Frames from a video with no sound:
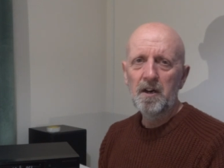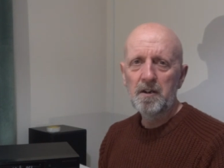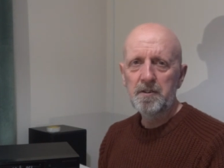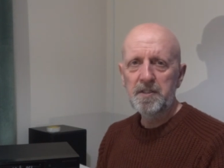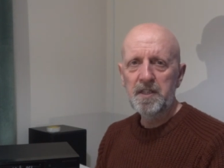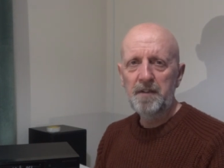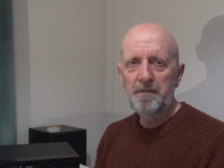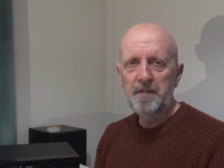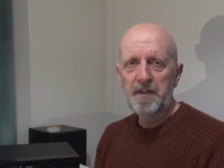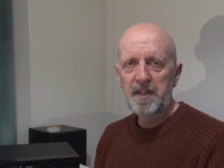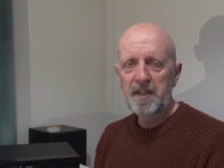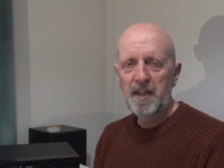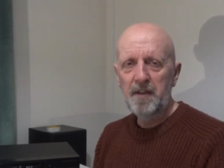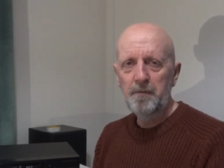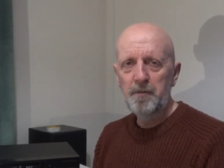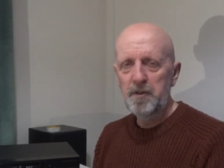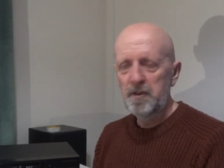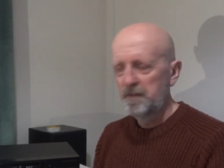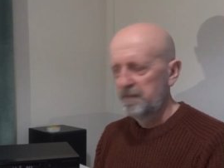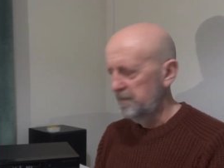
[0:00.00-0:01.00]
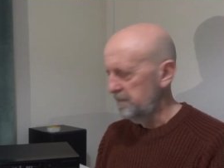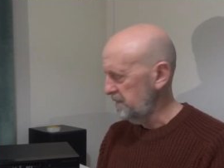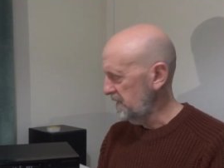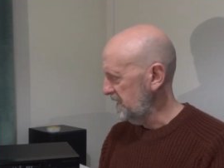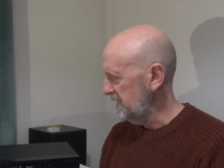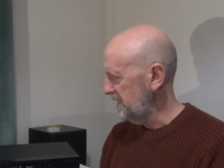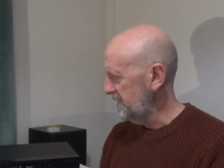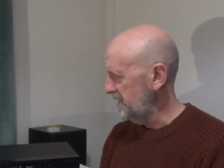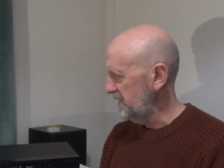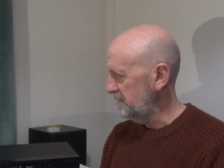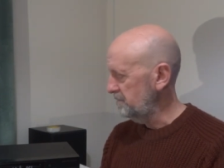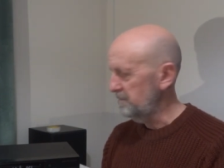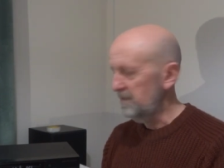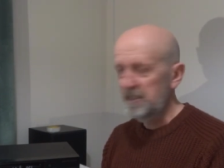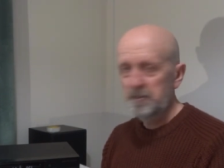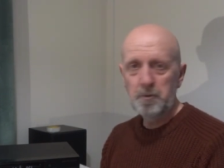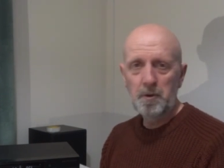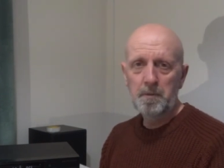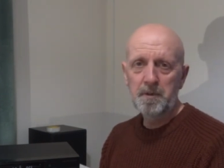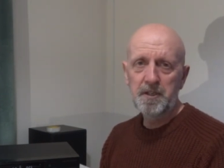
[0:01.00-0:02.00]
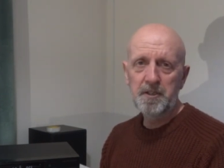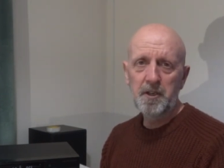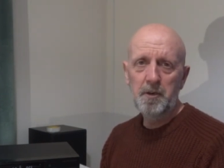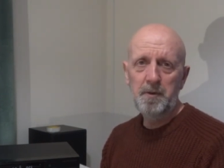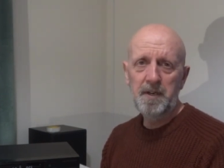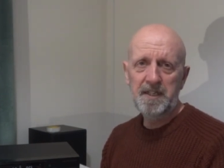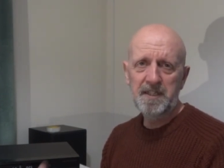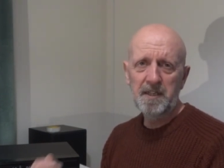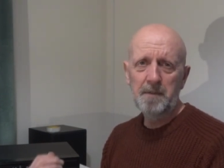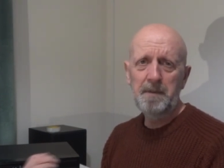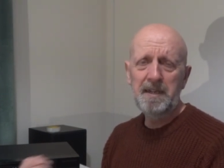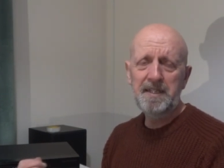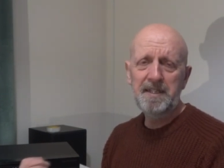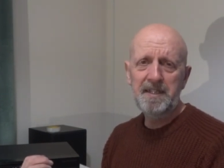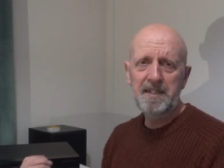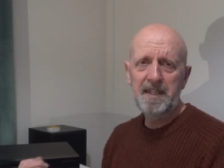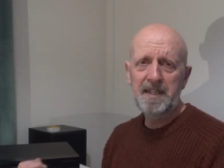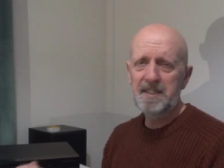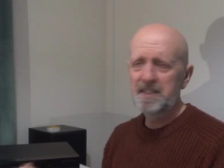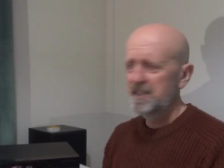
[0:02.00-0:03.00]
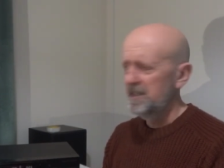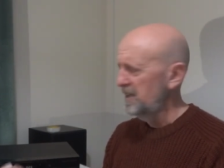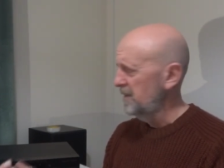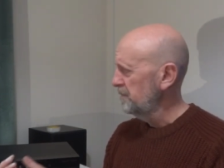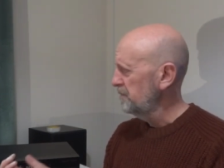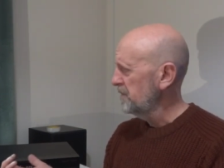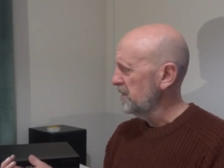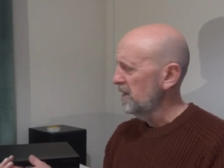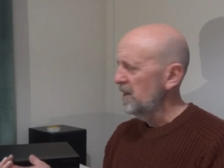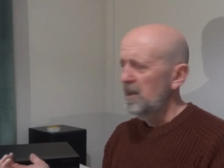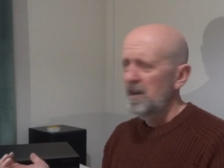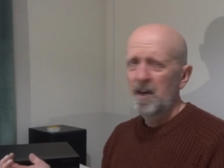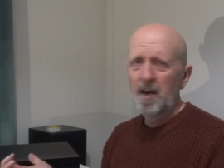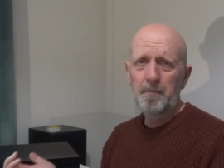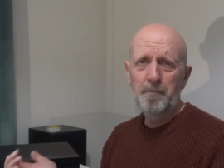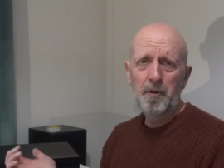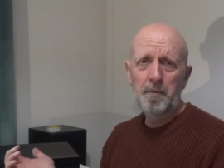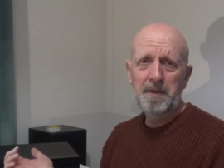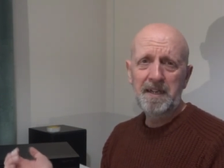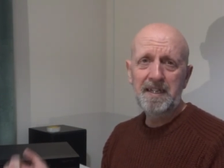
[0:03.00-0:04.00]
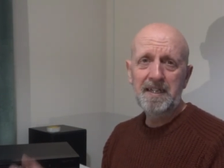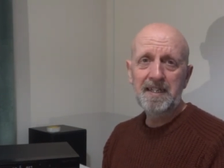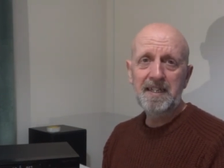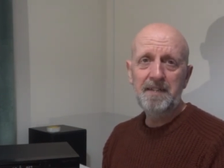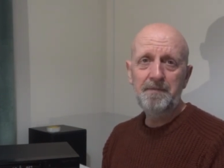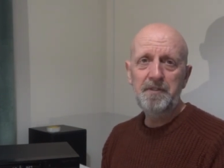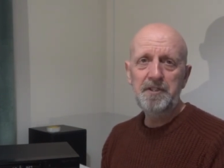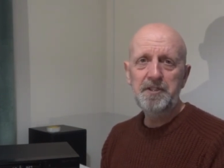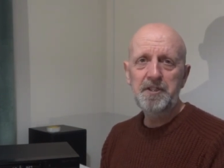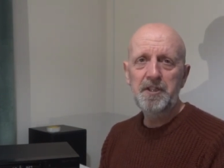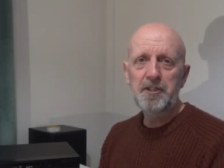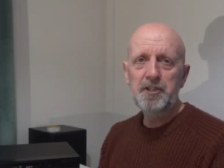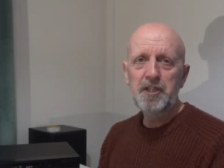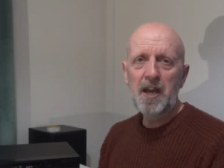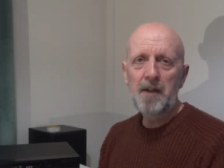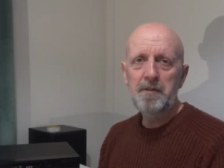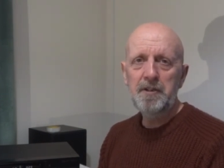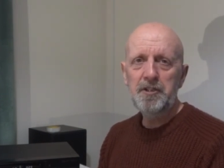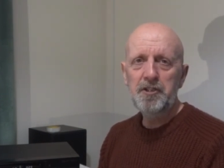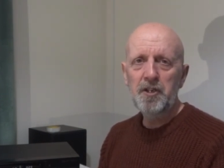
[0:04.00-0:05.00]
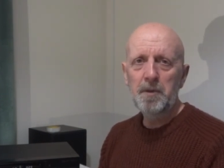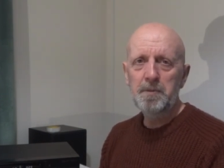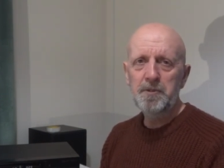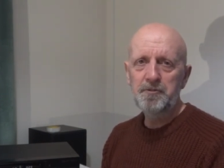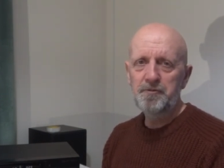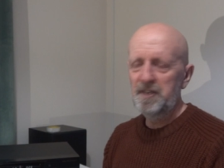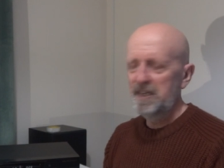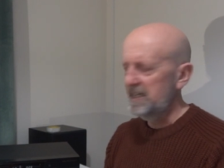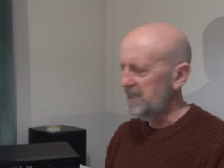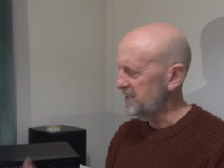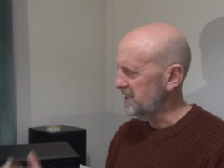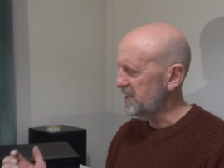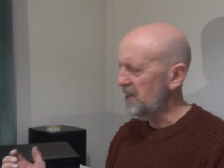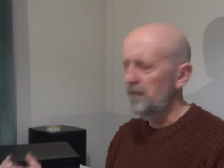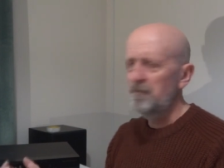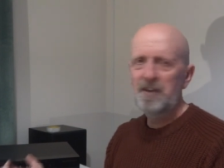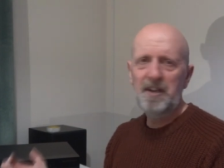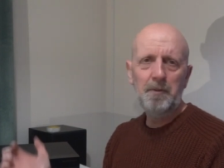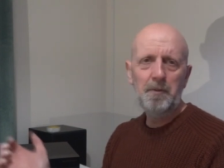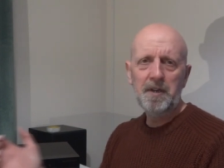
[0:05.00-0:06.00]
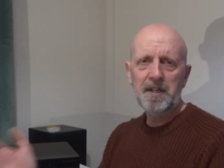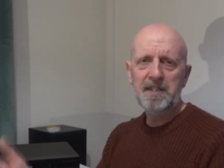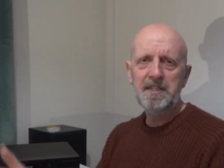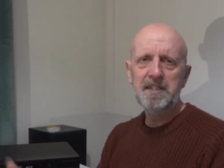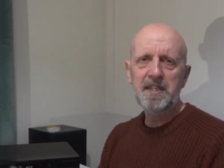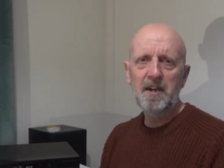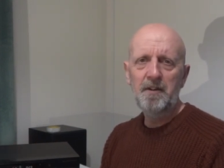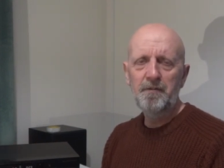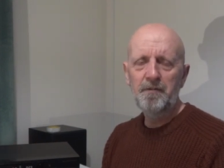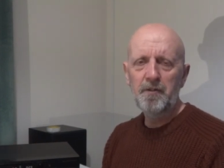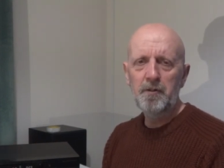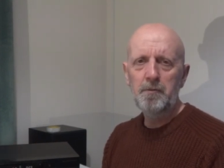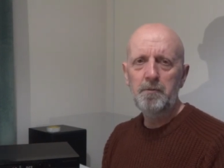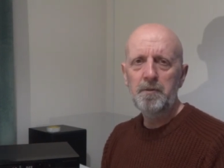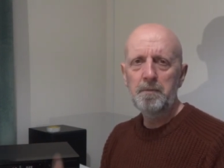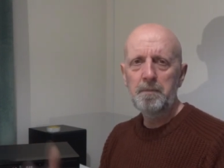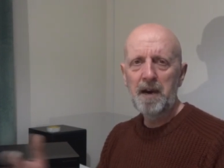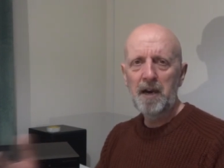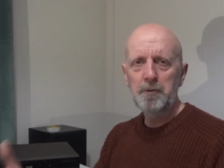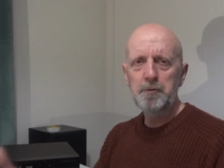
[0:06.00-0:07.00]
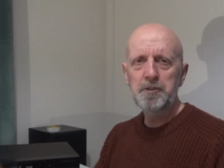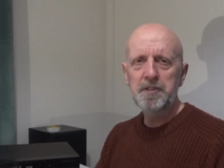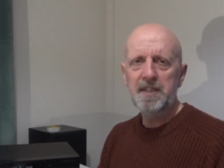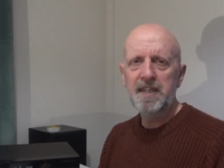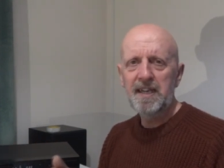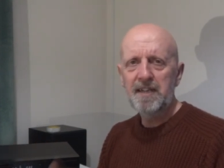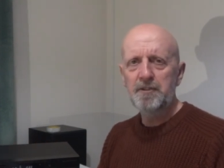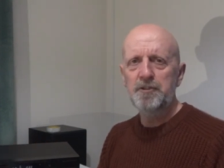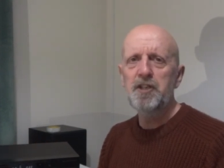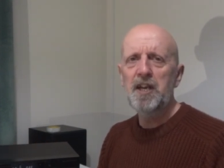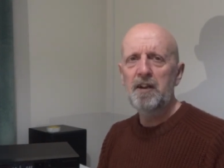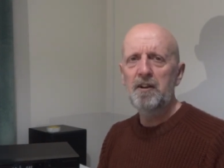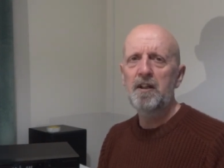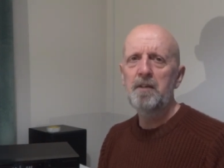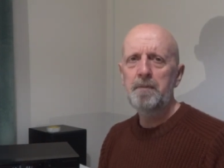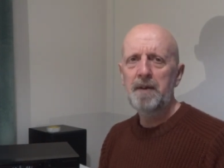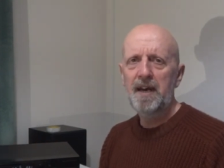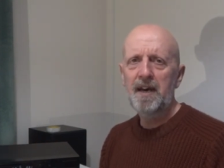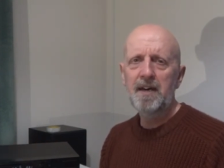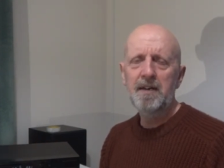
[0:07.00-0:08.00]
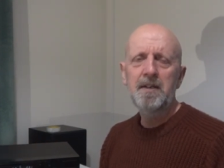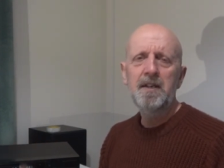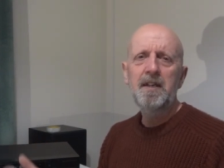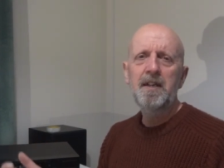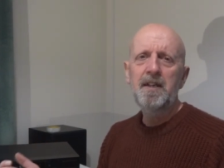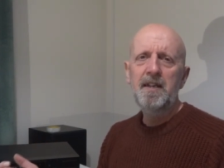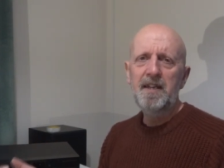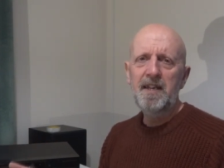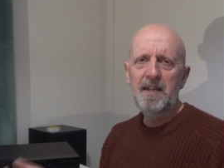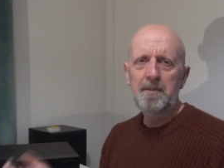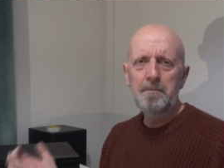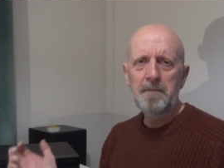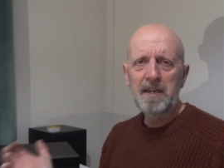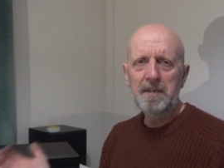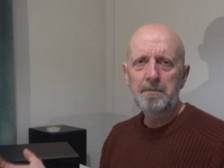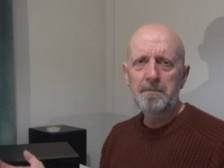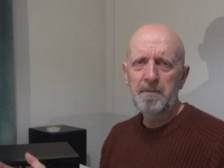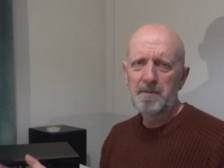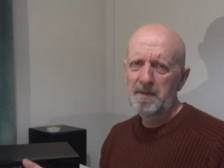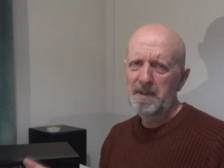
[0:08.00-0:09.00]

I'd definitely get rid of. And um, that's what I'm going to do with this. I'm ended this. I'm probably going to give this to the charity shoppers, really, because I don't really want this to go through the post again and chat about it. May, I mean,